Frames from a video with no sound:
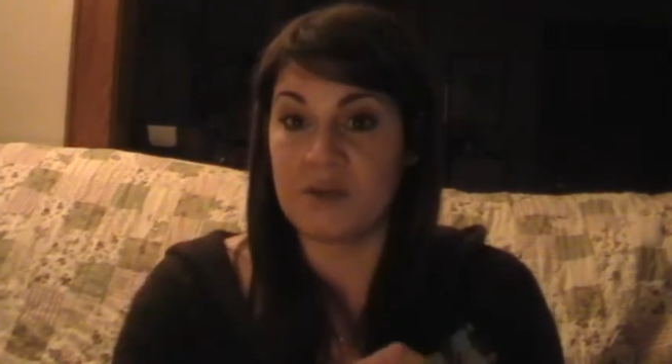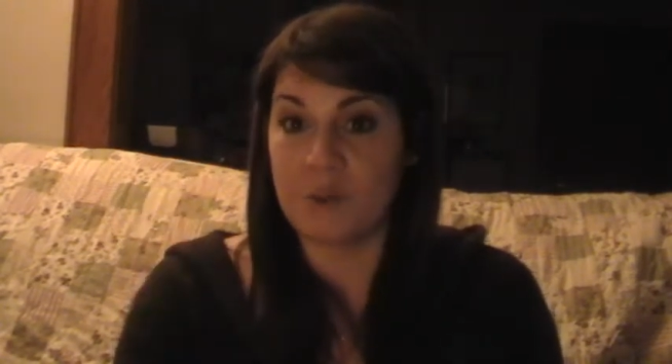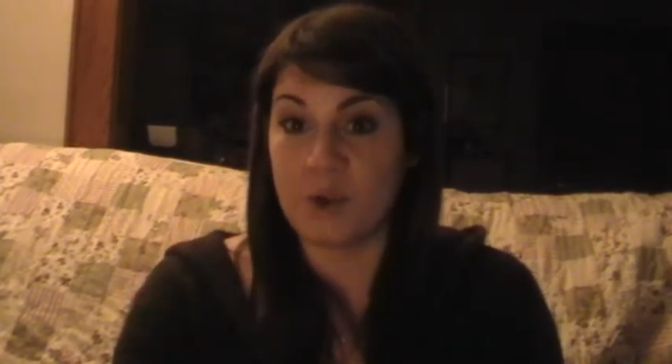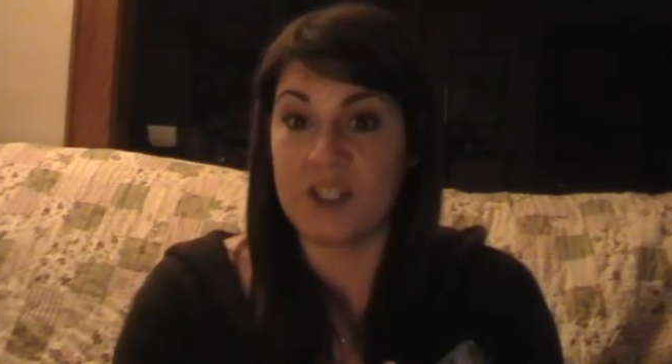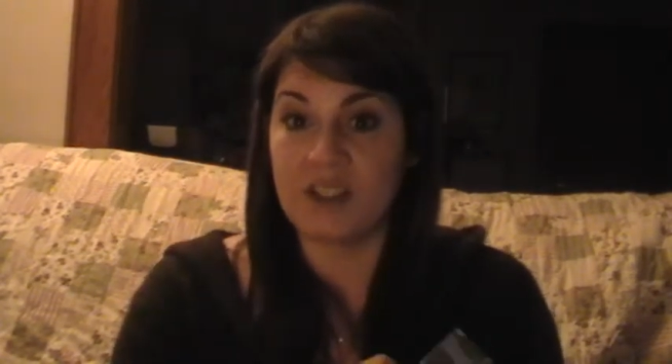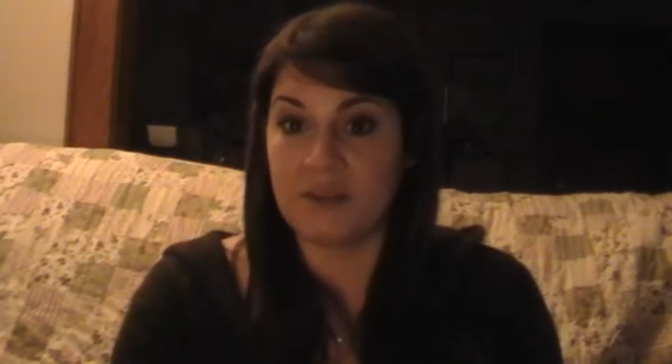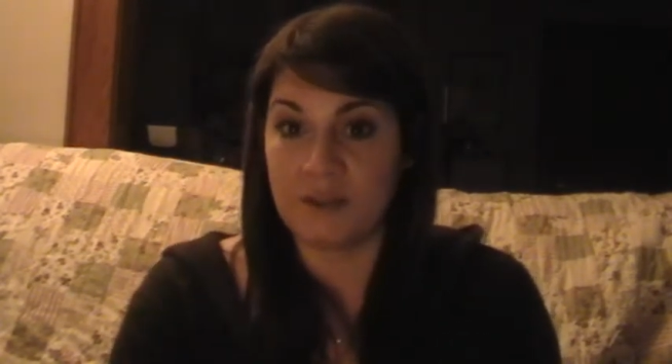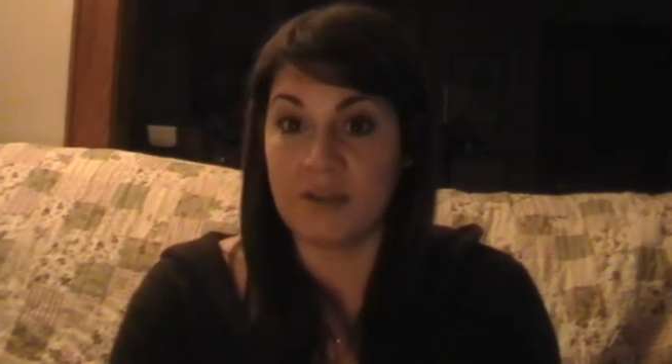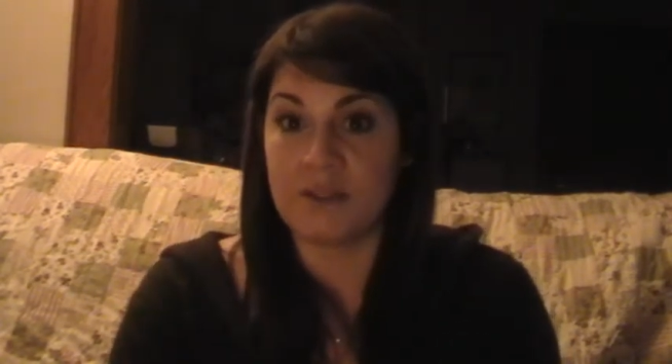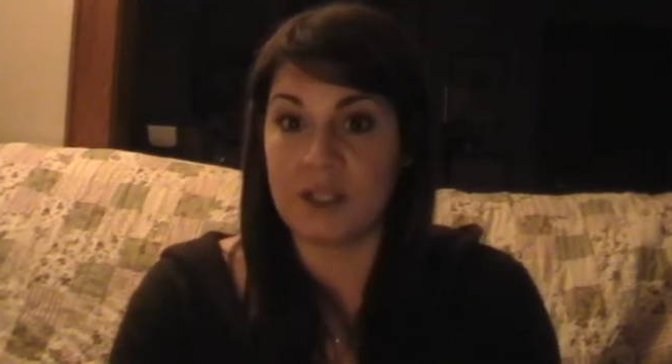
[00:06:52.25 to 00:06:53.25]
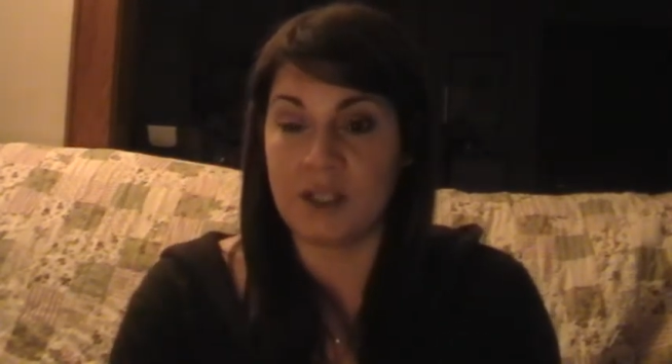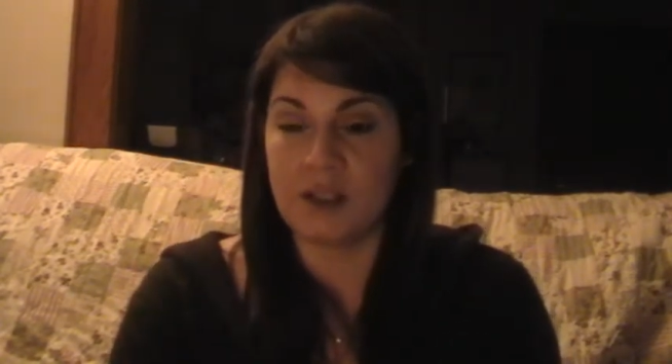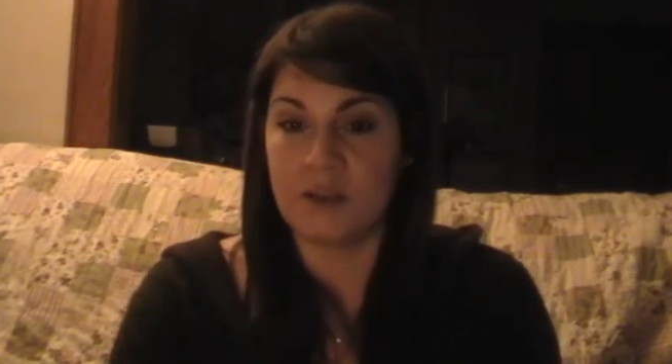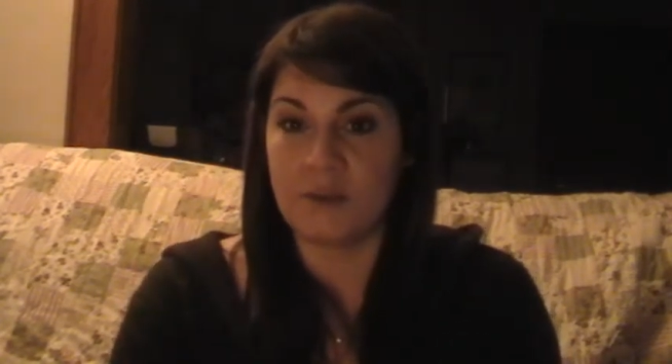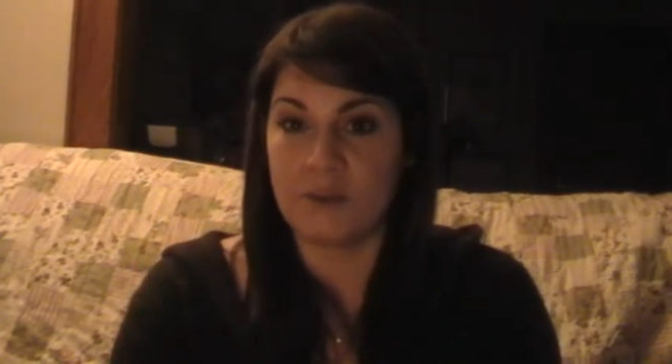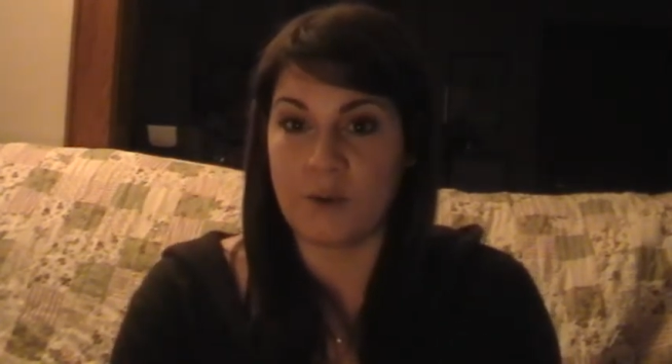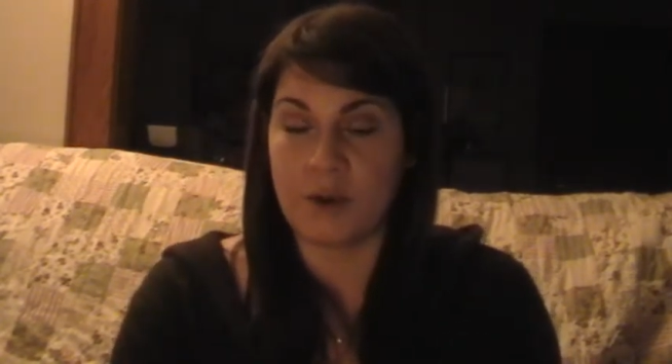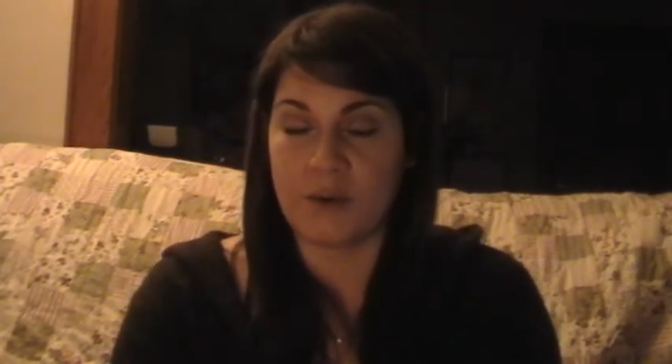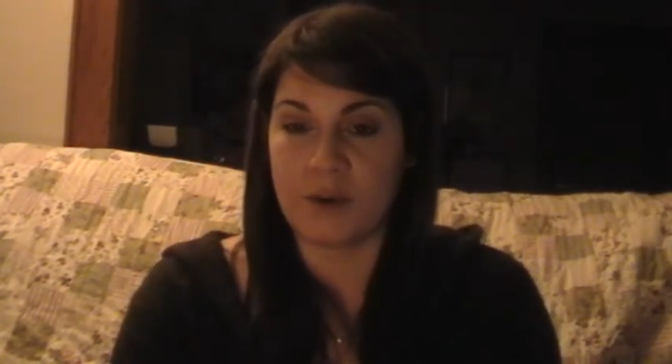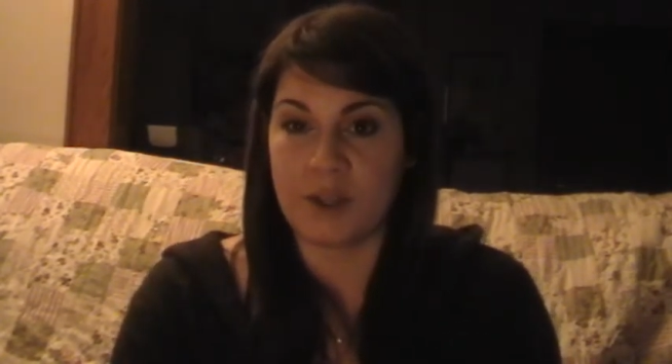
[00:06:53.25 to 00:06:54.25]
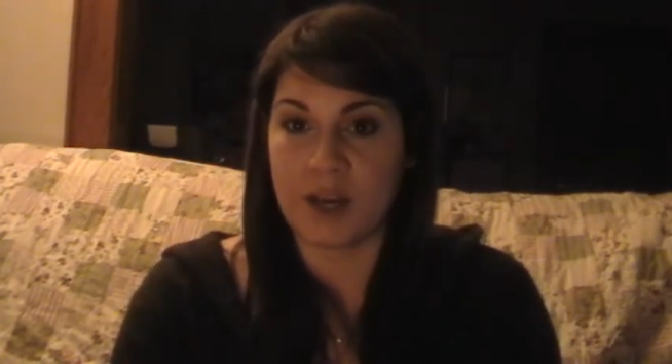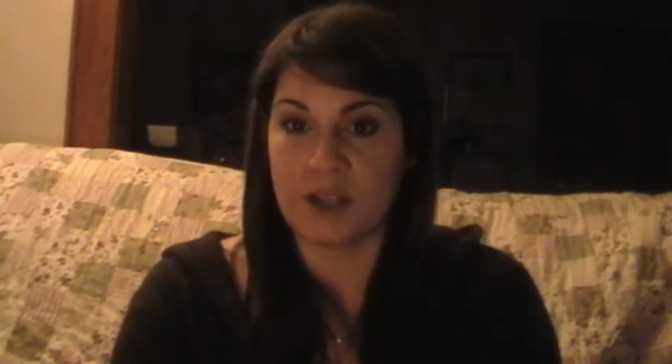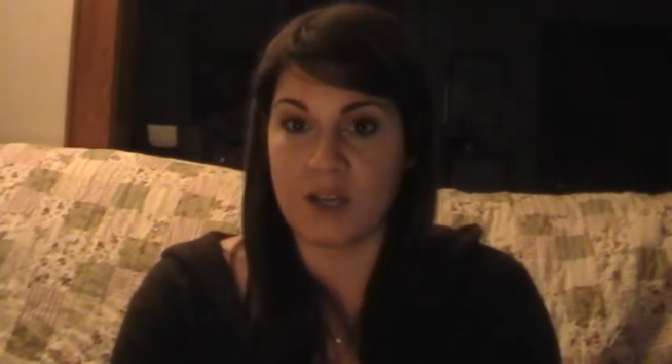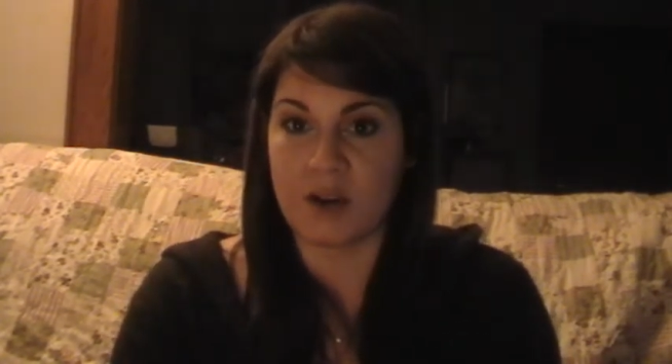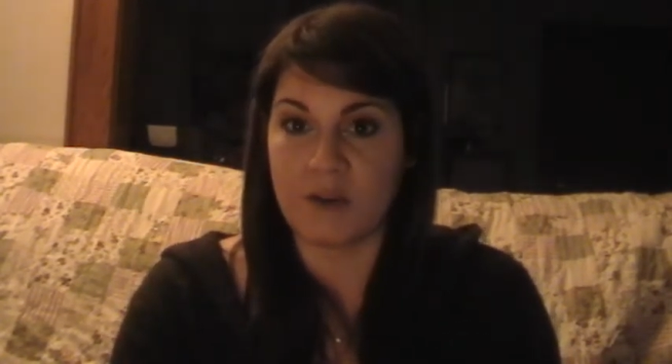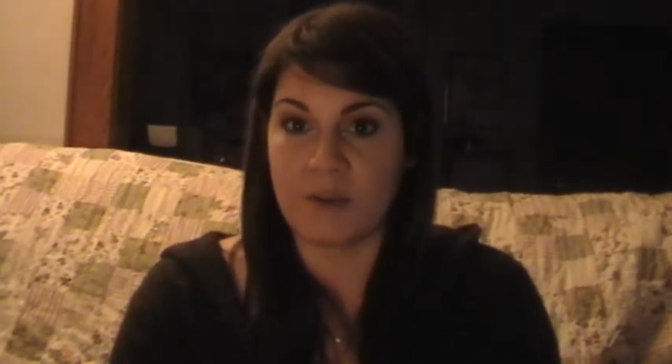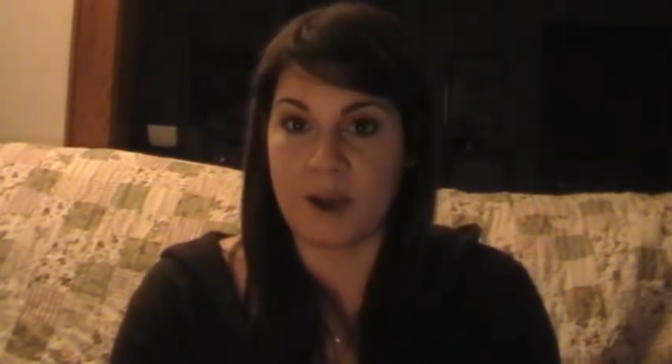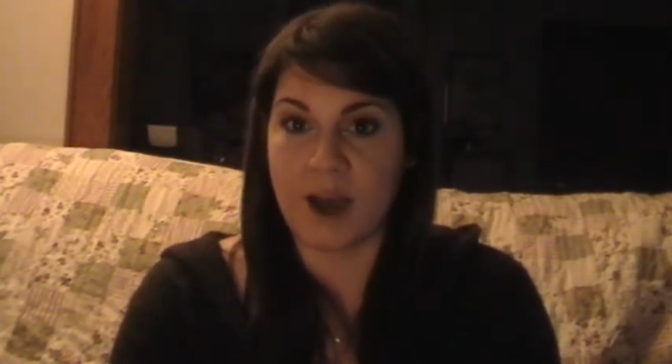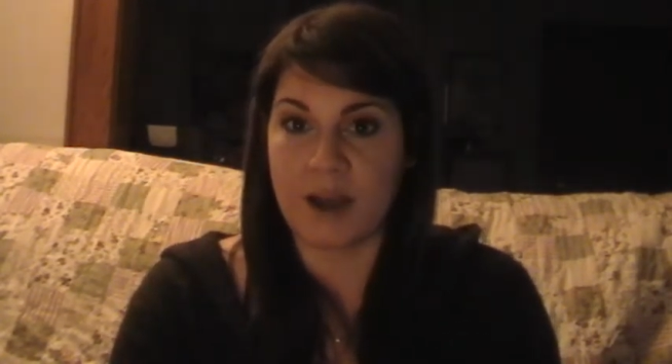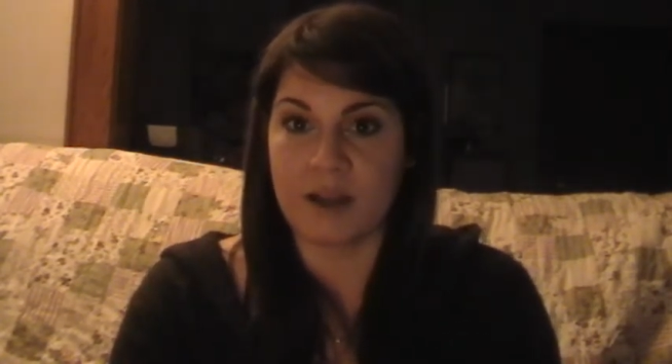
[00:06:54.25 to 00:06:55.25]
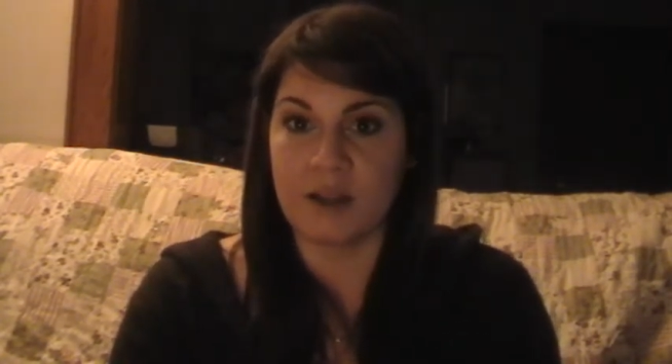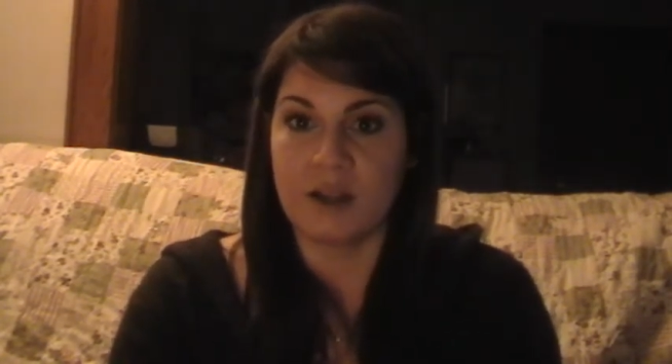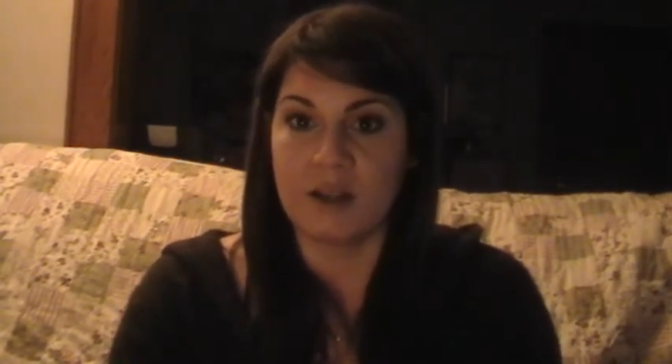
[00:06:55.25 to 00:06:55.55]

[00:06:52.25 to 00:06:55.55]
$14.50 for, for the eyeshadow from MAC.